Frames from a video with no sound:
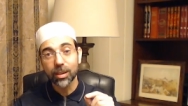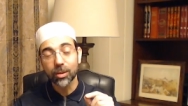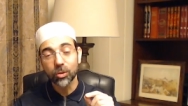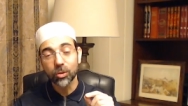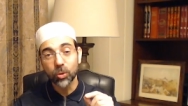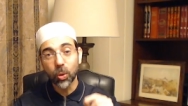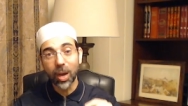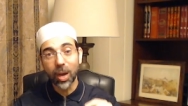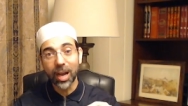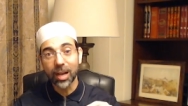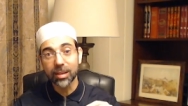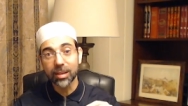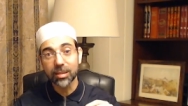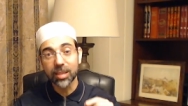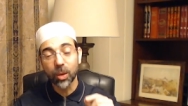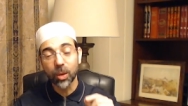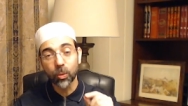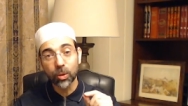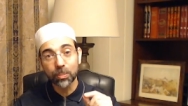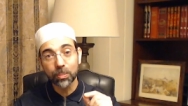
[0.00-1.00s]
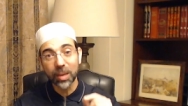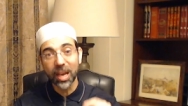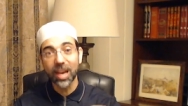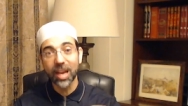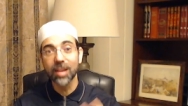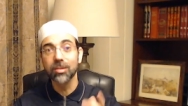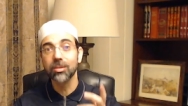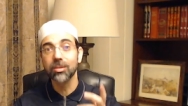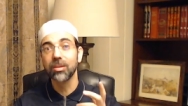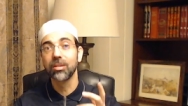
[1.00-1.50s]
du'as that will be
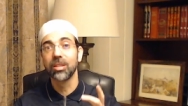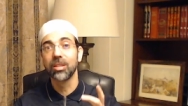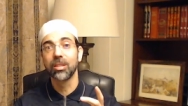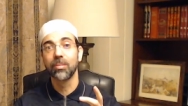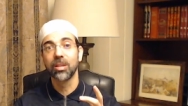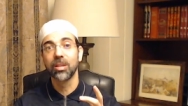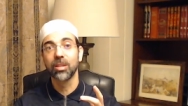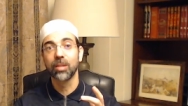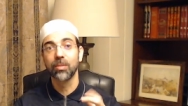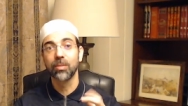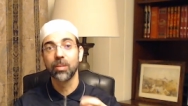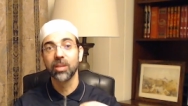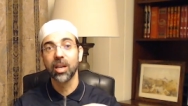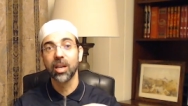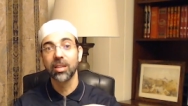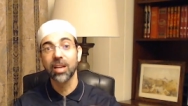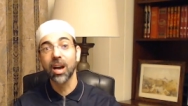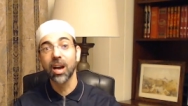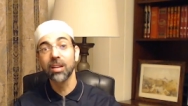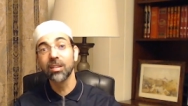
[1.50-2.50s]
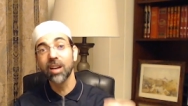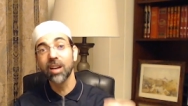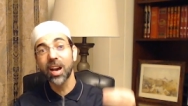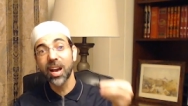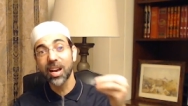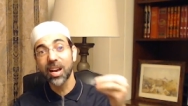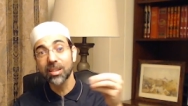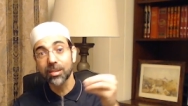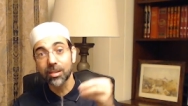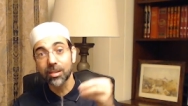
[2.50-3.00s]
answered in the month of Ramadan. Allah
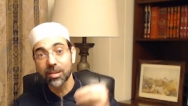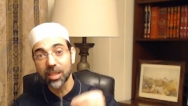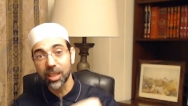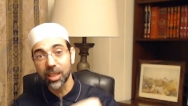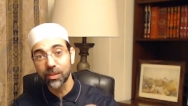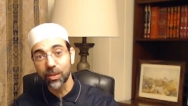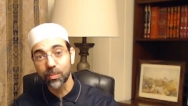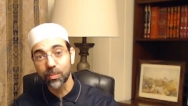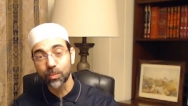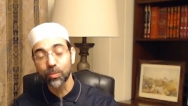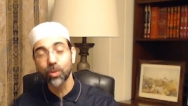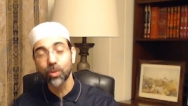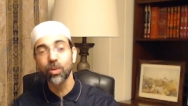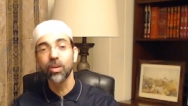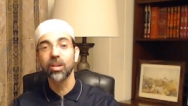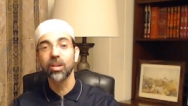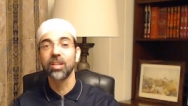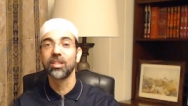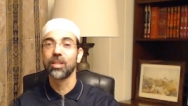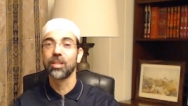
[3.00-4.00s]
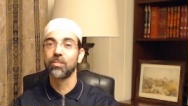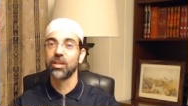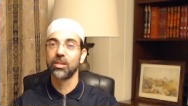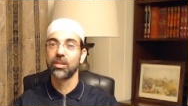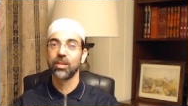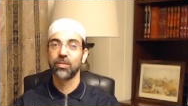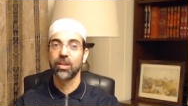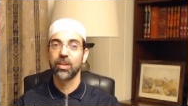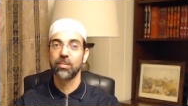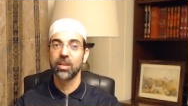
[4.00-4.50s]
answers even more in the month
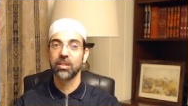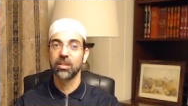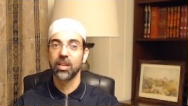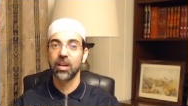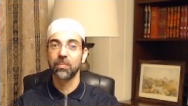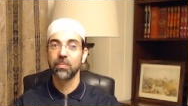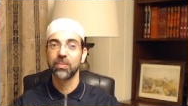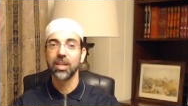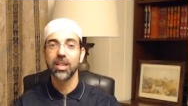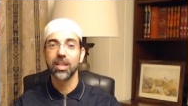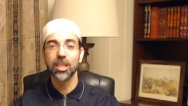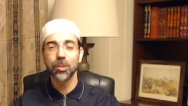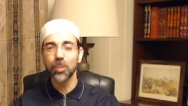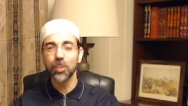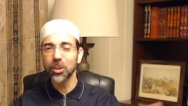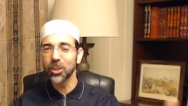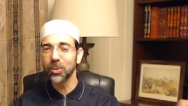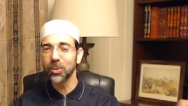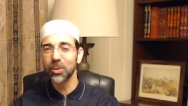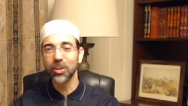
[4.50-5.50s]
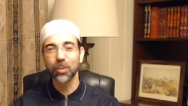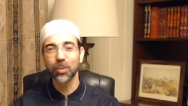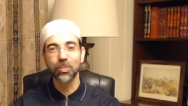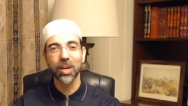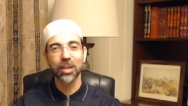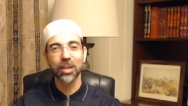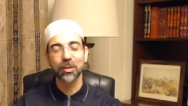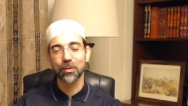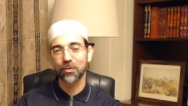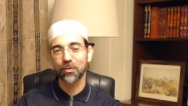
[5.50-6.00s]
of Ramadan, especially when you
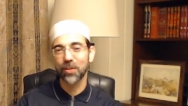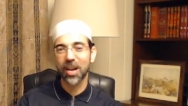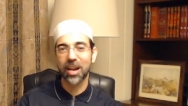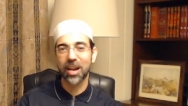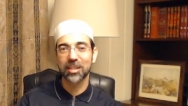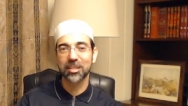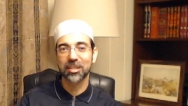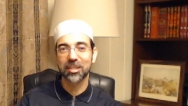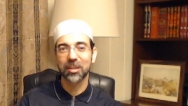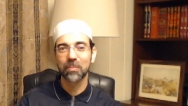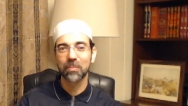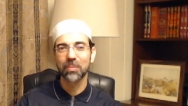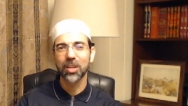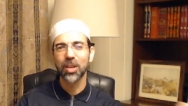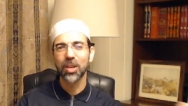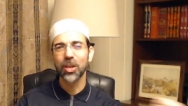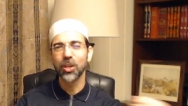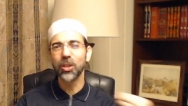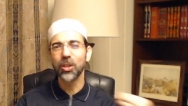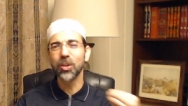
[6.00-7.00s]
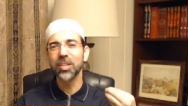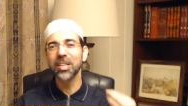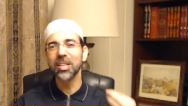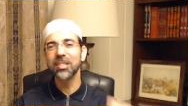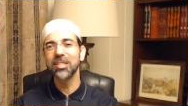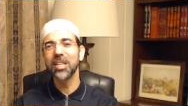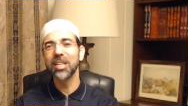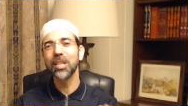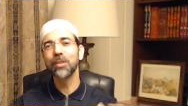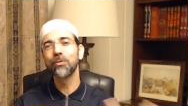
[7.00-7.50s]
break your fast. You're in a
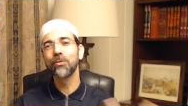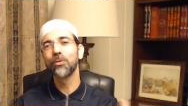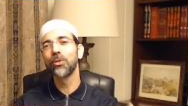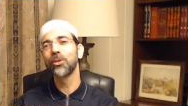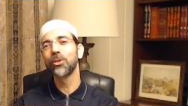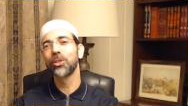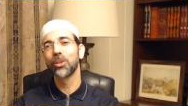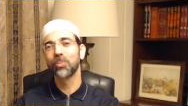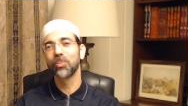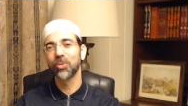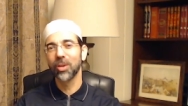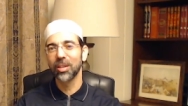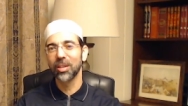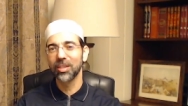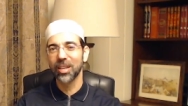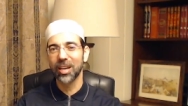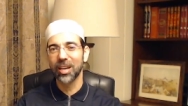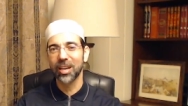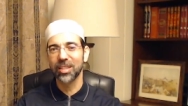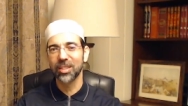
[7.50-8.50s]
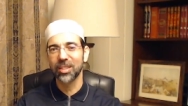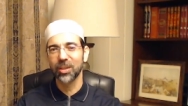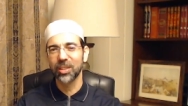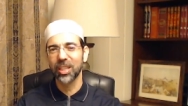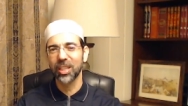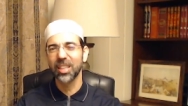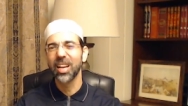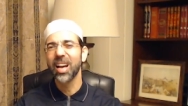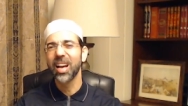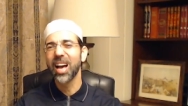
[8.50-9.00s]
state of worship to Allah Azza
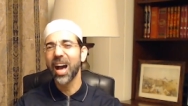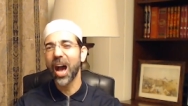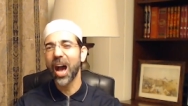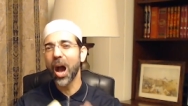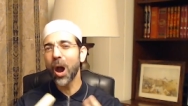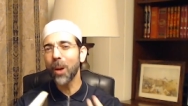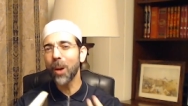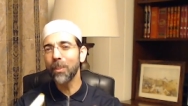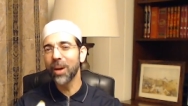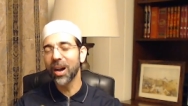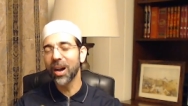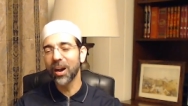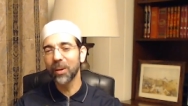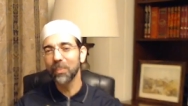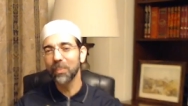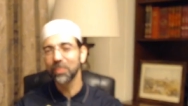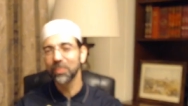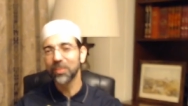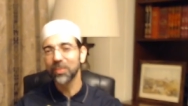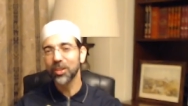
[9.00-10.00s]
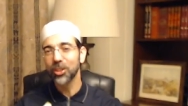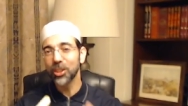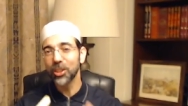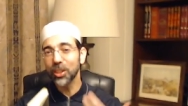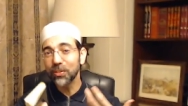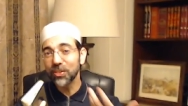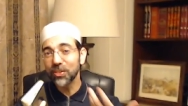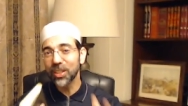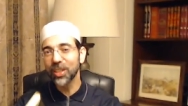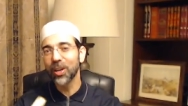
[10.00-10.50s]
wa How about
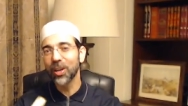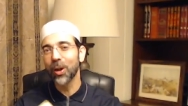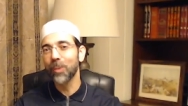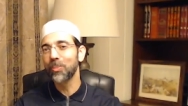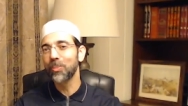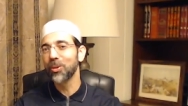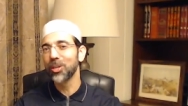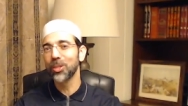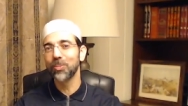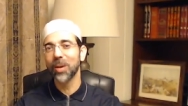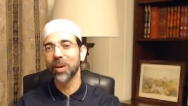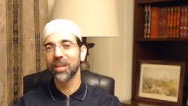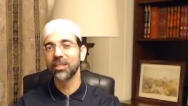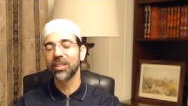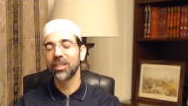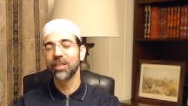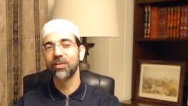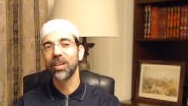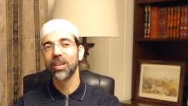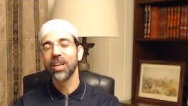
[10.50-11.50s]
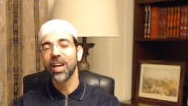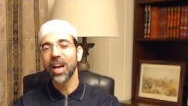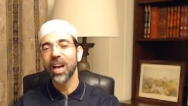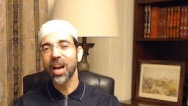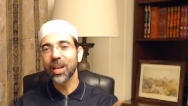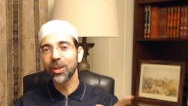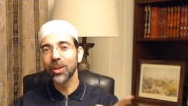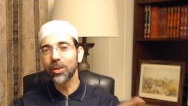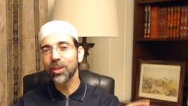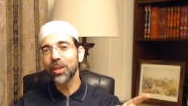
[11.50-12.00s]
shifting our perspective
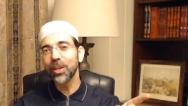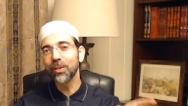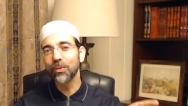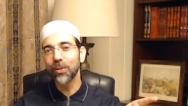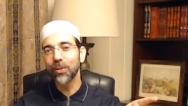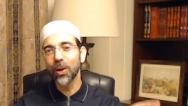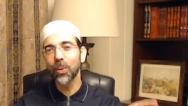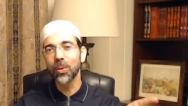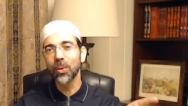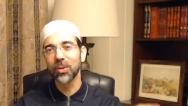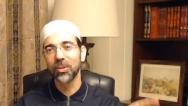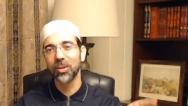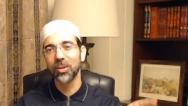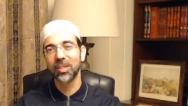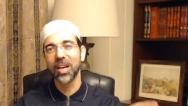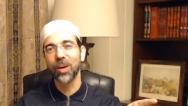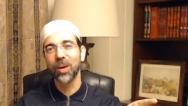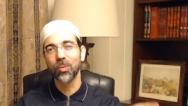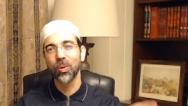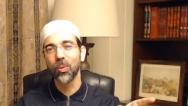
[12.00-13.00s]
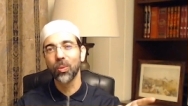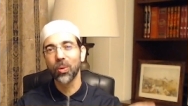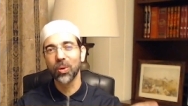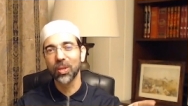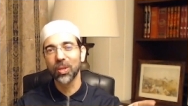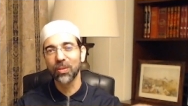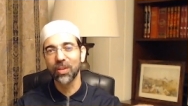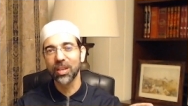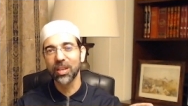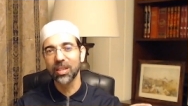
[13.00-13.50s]
and looking forward to that reward
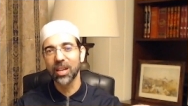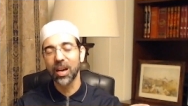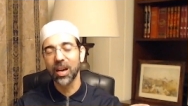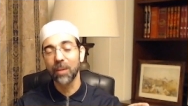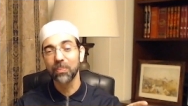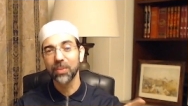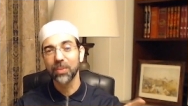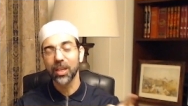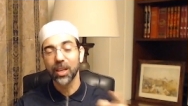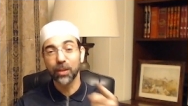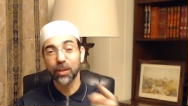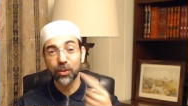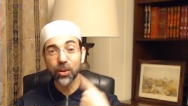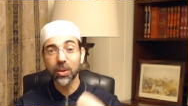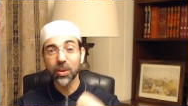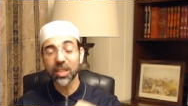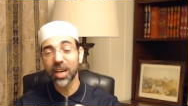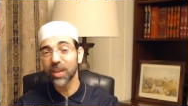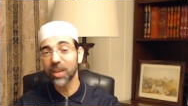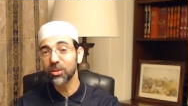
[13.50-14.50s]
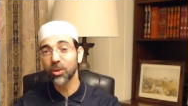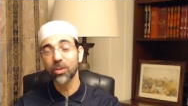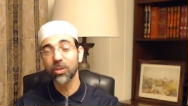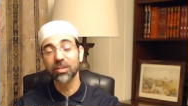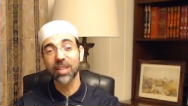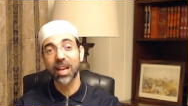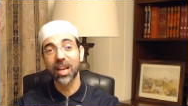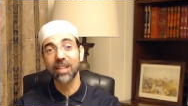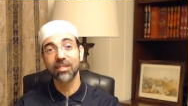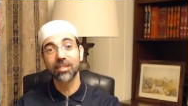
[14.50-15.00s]
of Allah. If you and I don't
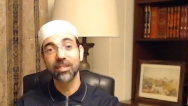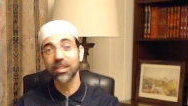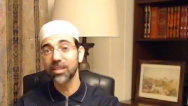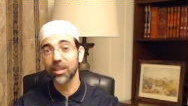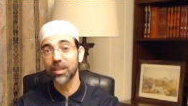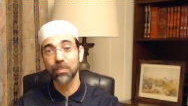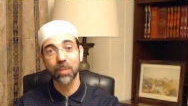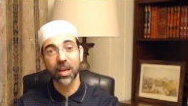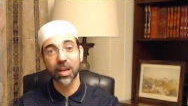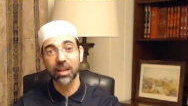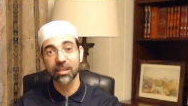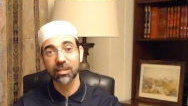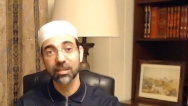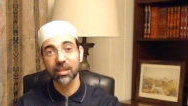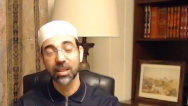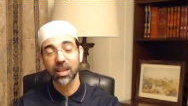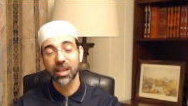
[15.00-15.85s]
anticipate